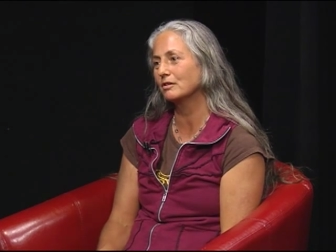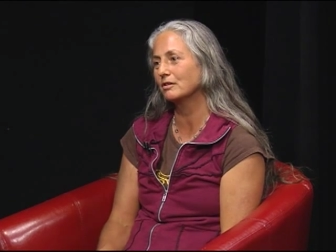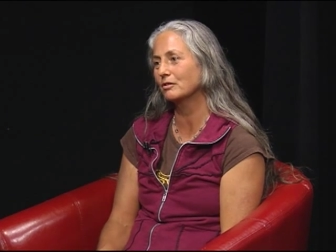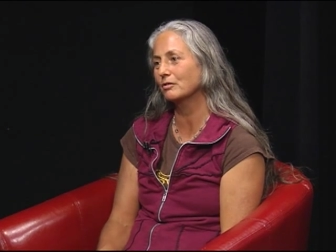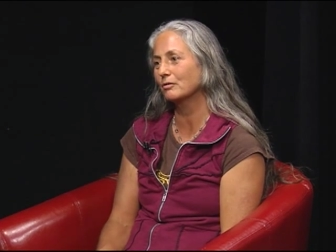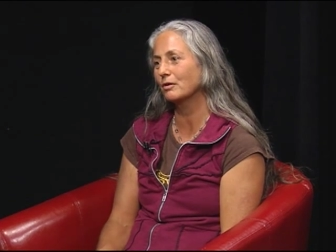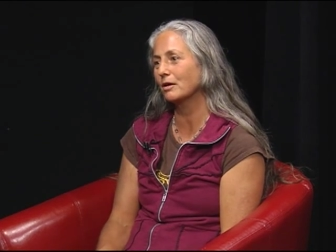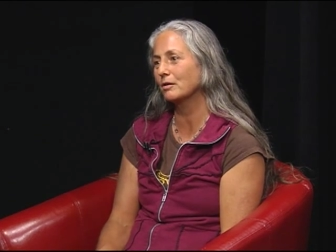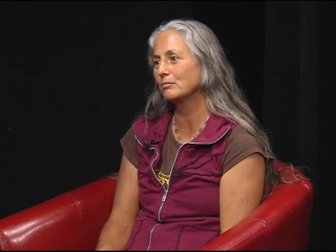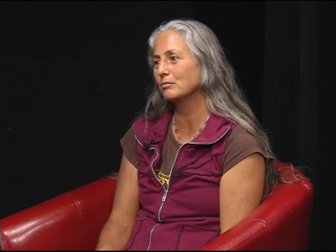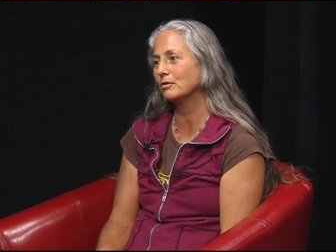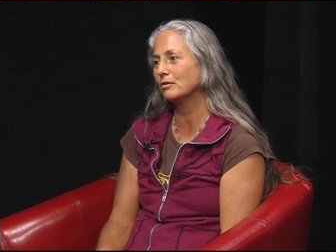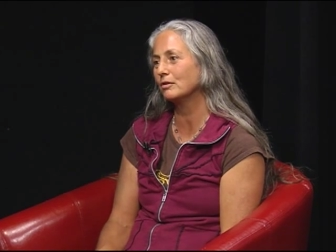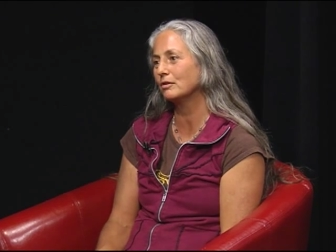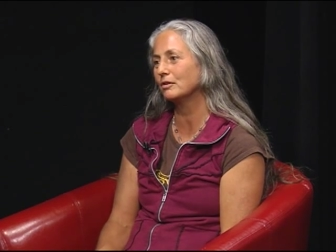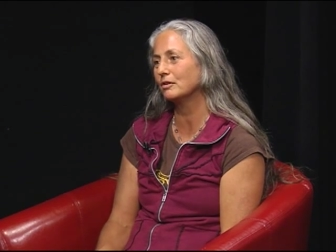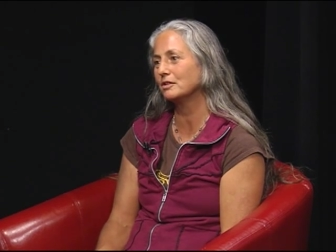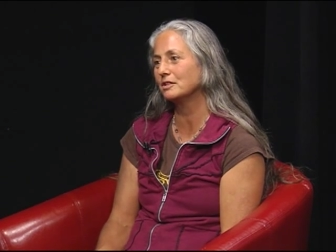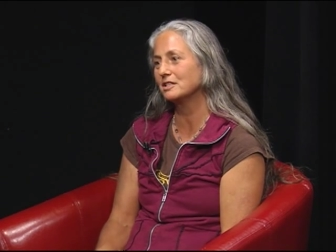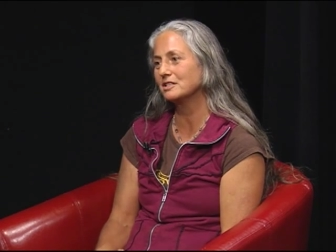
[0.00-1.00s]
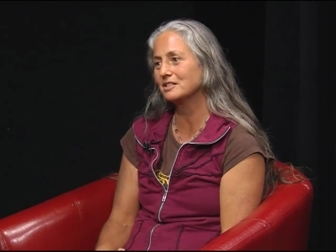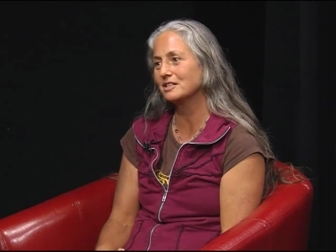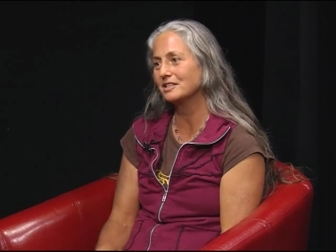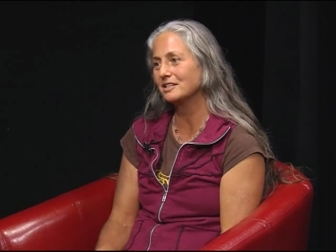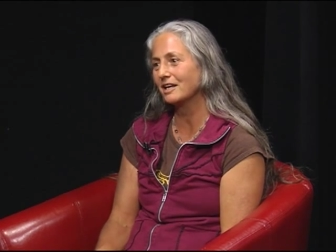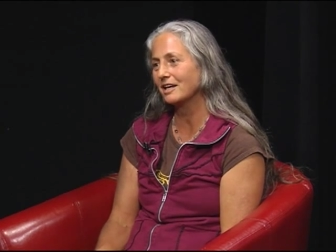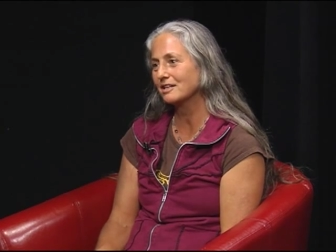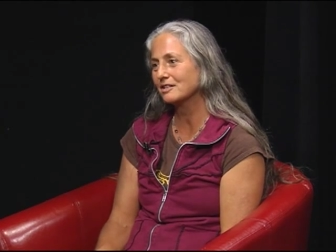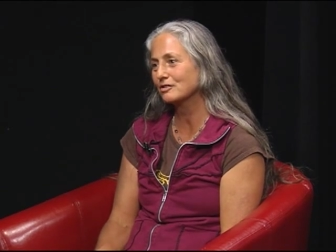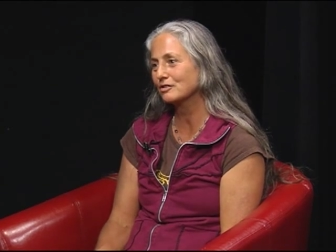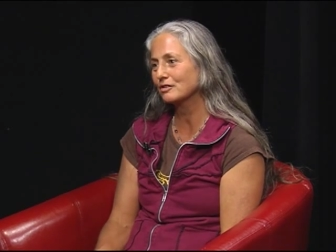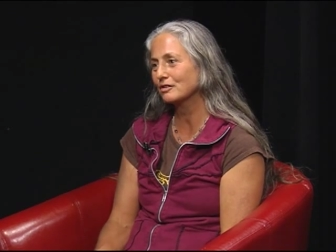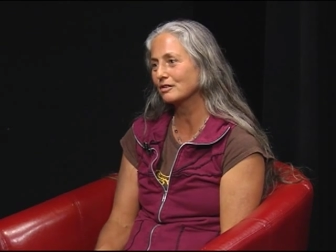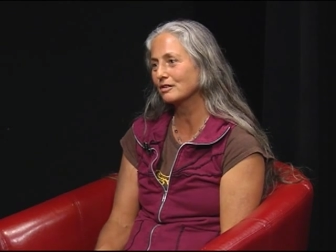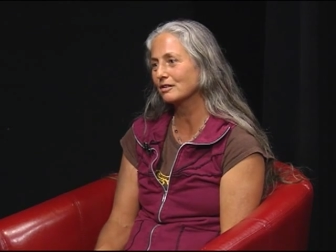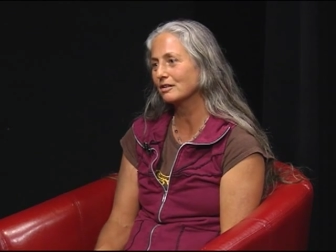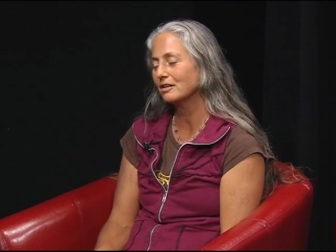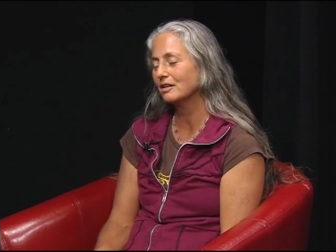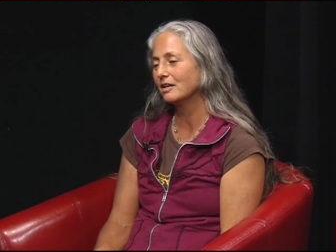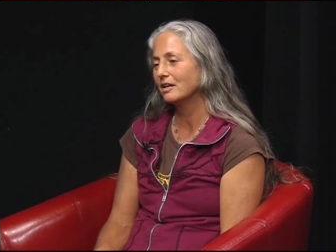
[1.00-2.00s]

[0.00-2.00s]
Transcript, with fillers: incredible Odissi dancer.